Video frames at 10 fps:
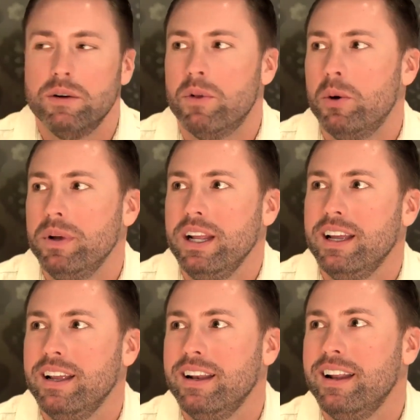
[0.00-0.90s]
there a moment
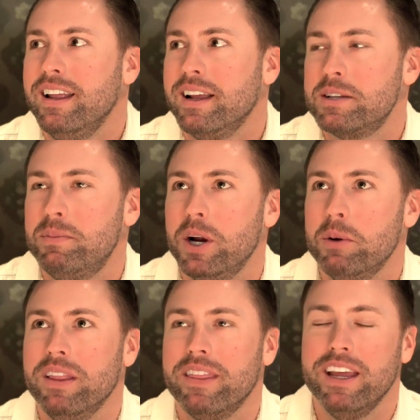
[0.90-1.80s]
in an
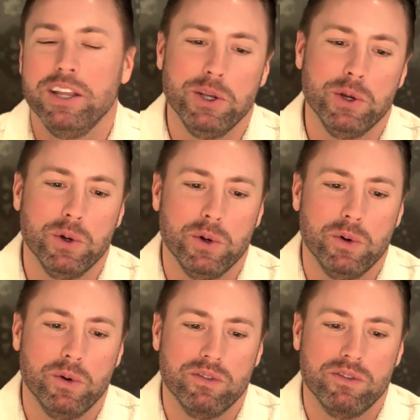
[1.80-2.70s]
experiment that
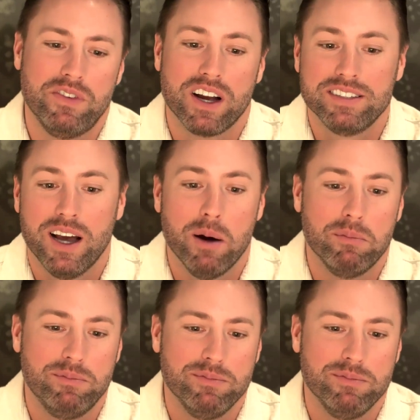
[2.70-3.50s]
you fucked up?